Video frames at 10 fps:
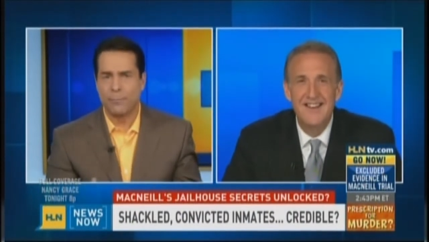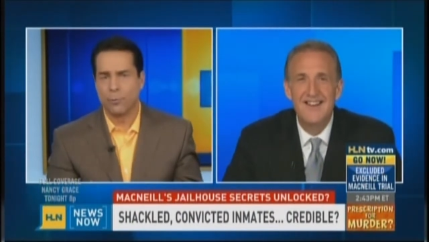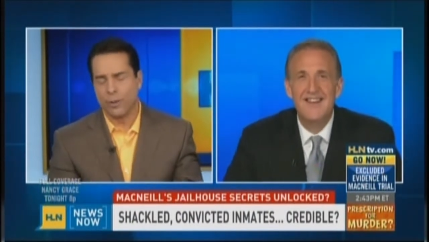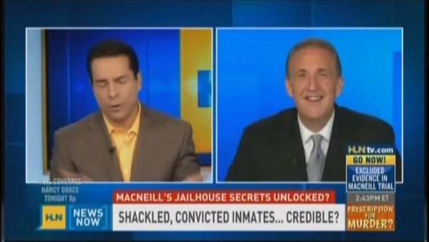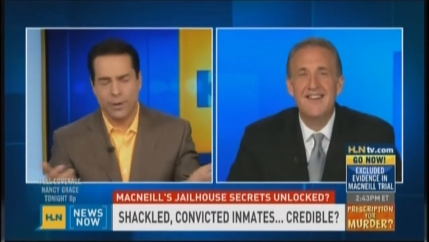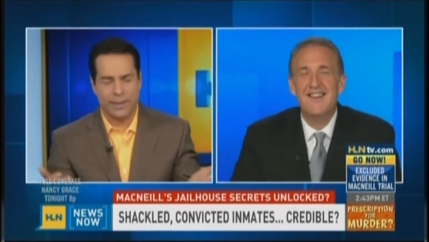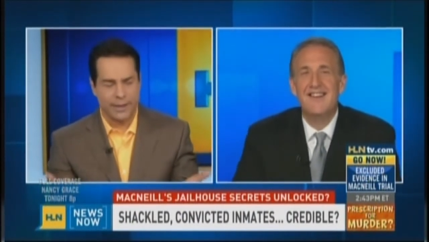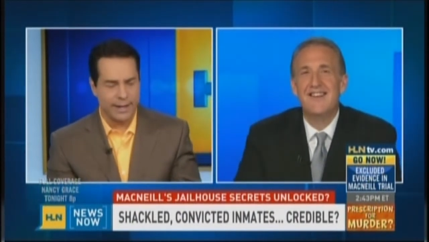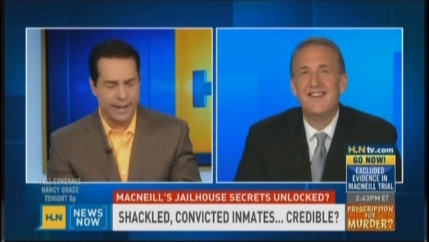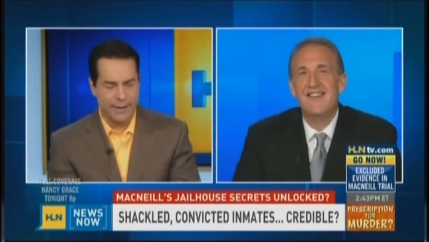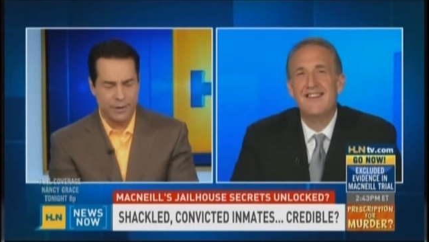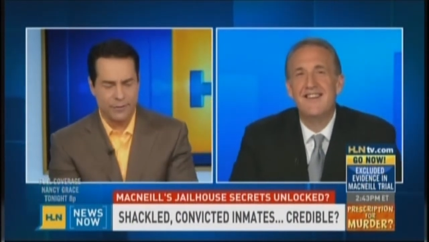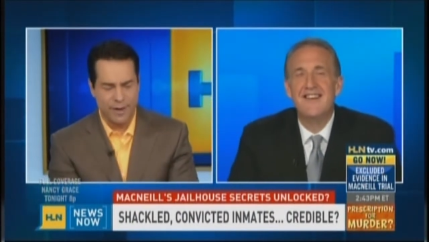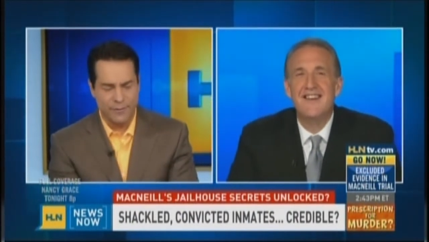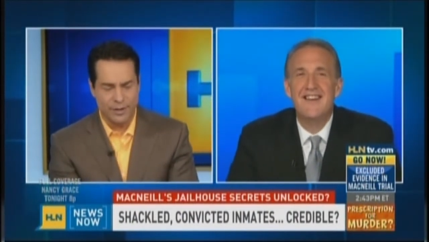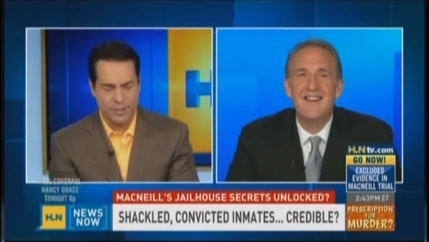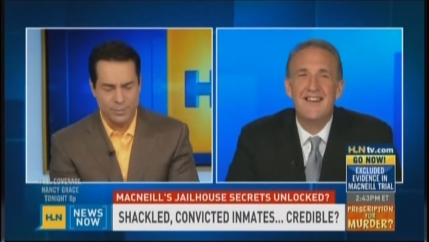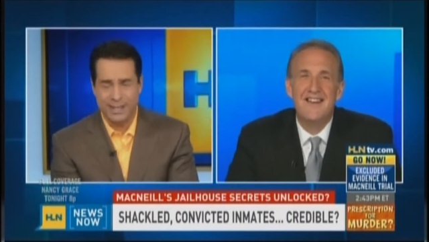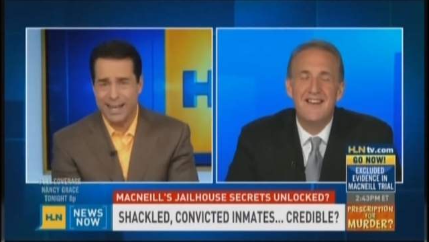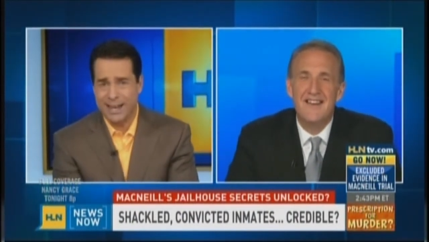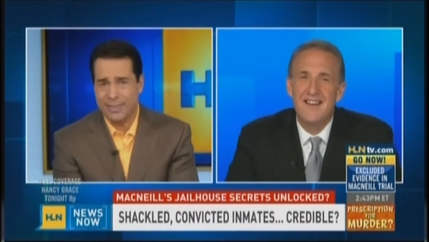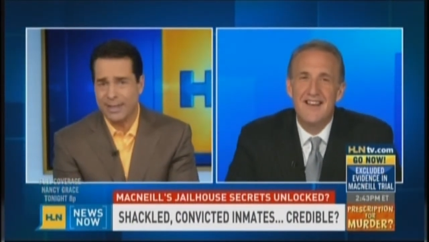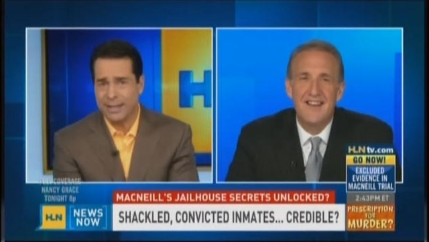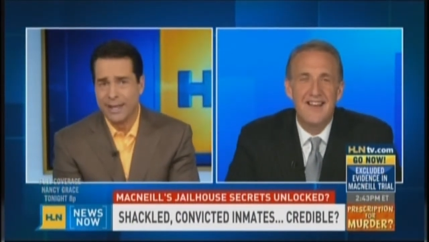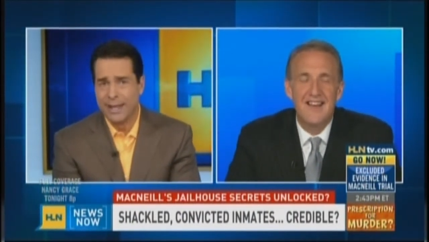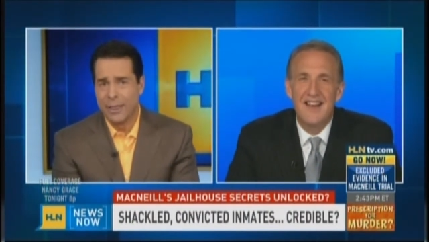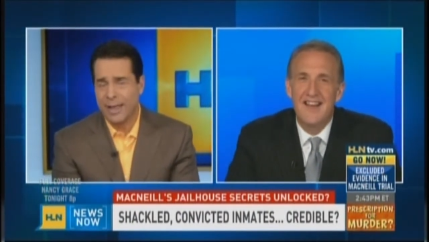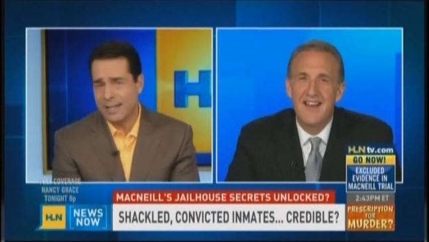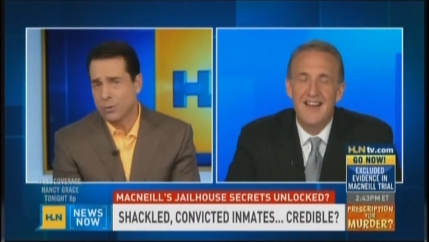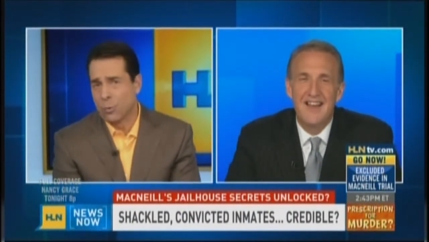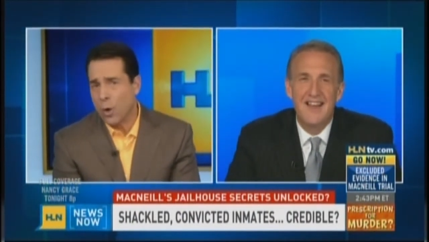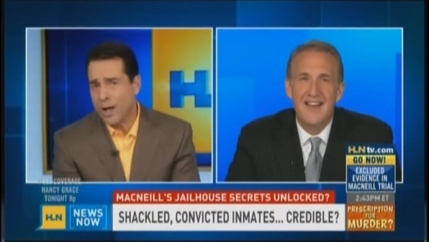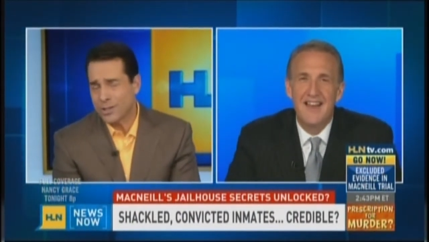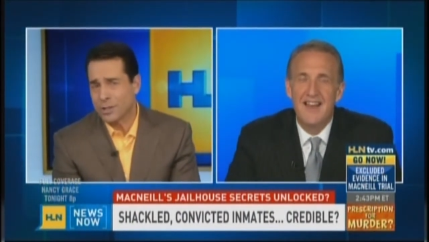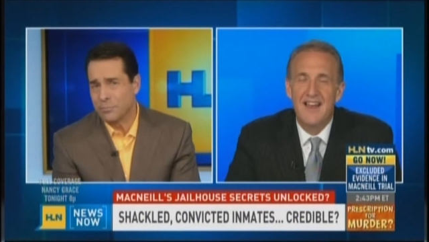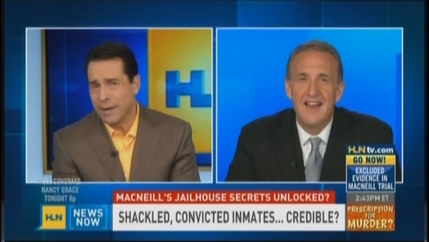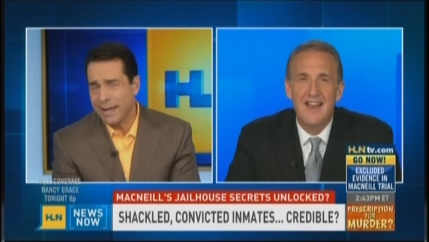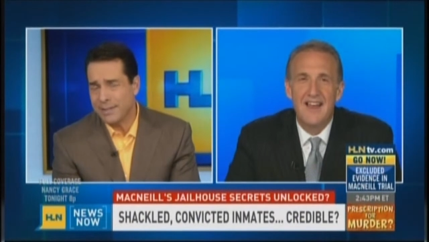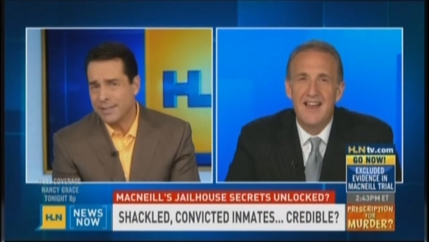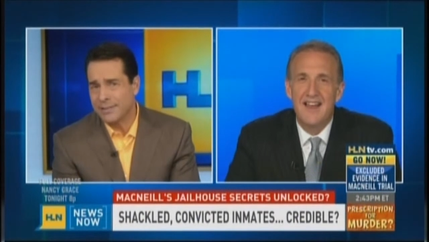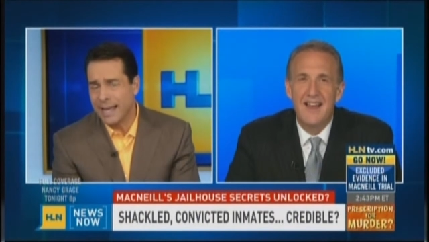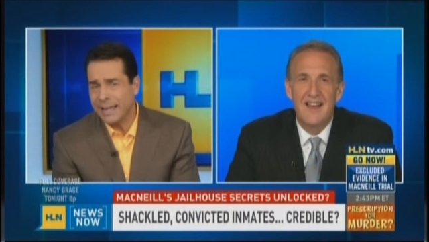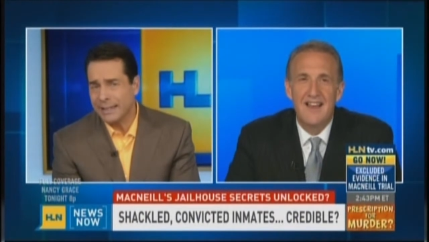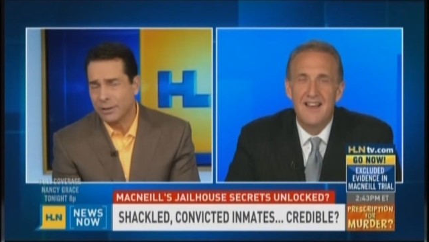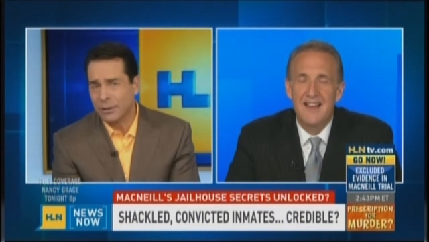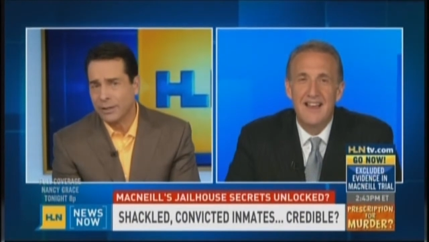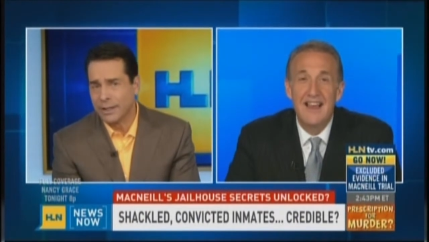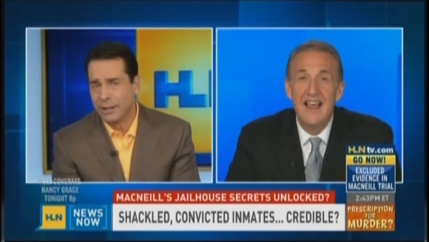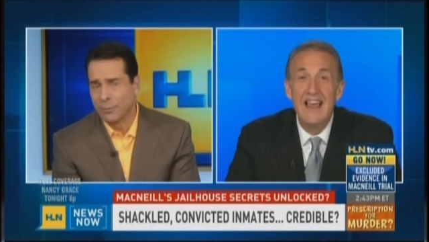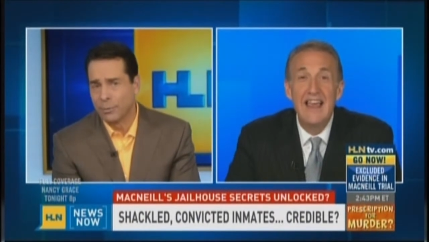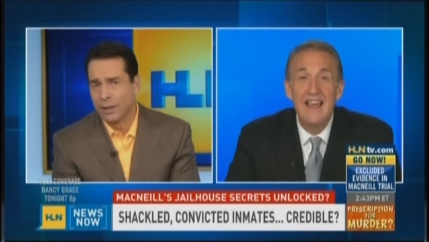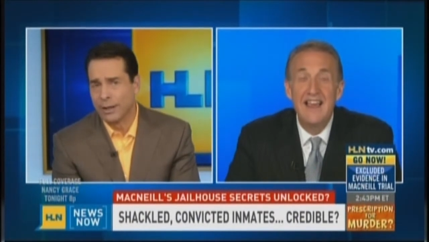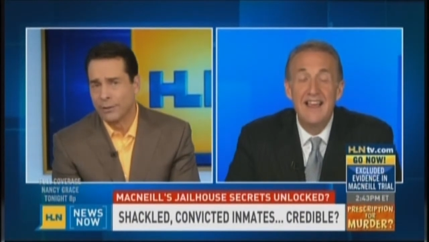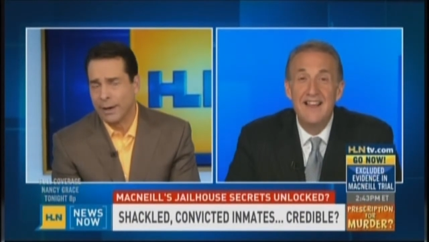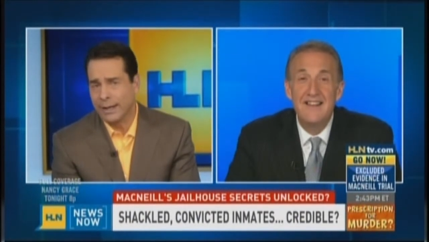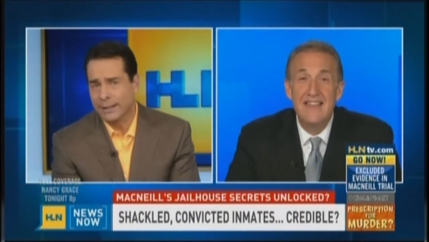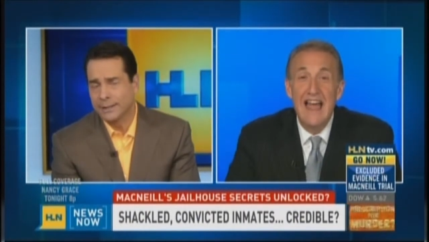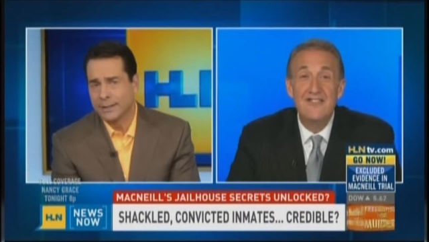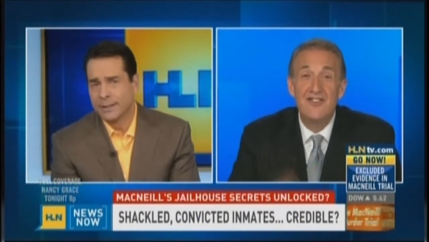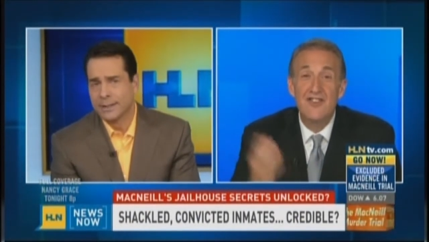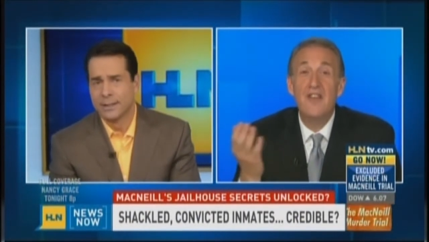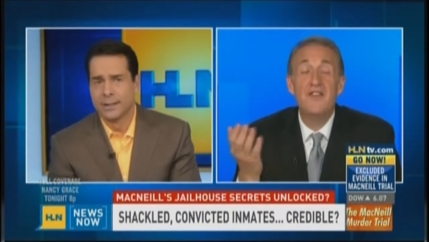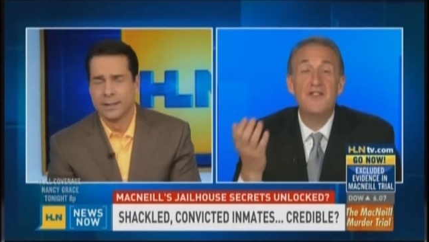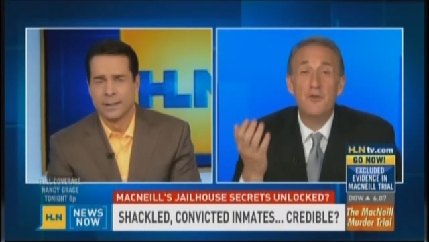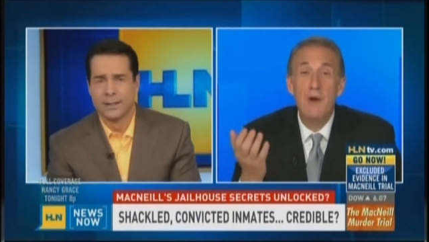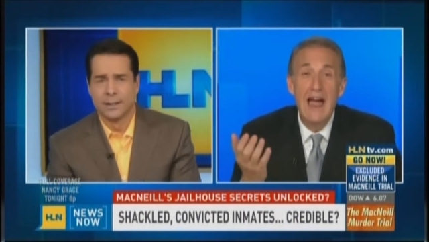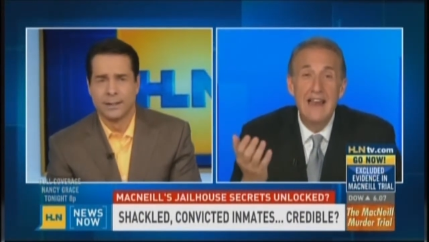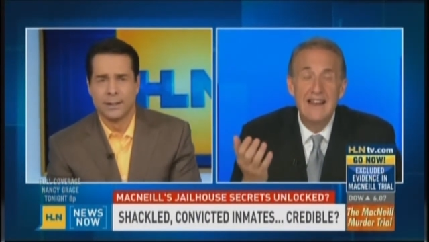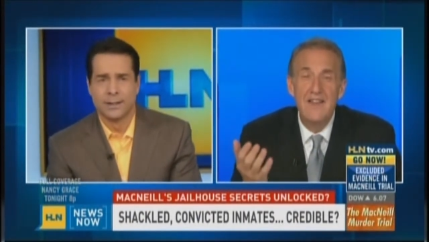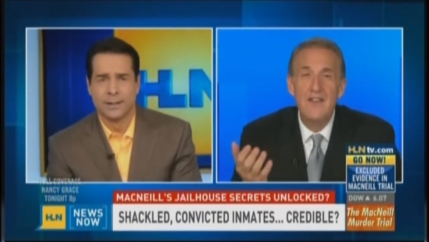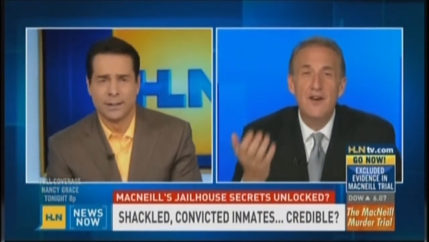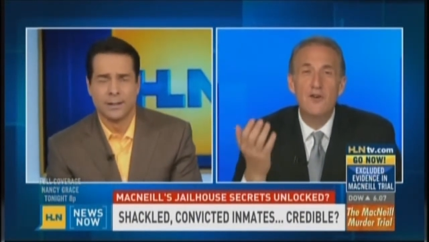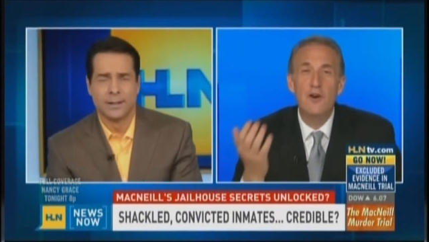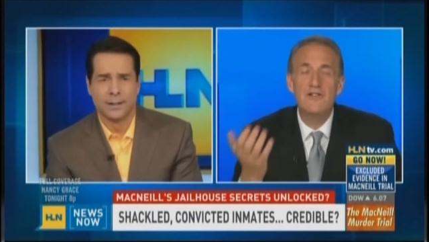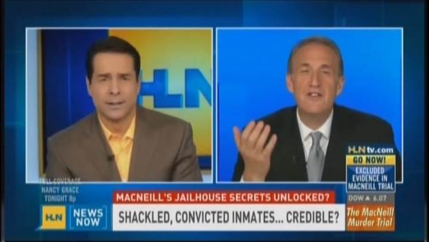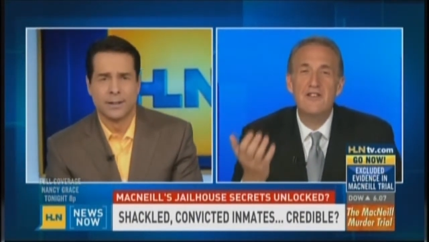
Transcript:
Speaker 1: up with, okay, they didn't have enough evidence, but you got to think that's a wash at best, even that little interplay, it, right?
Speaker 2: That's just on the direct. And then the cross